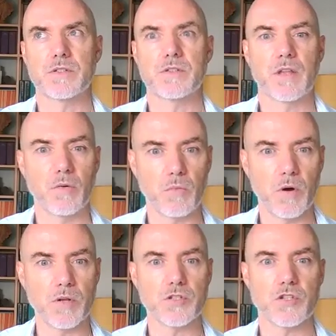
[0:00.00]
they
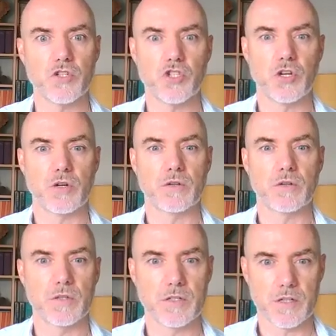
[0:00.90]
want to share
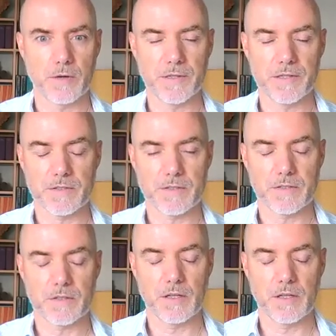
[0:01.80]
the topics.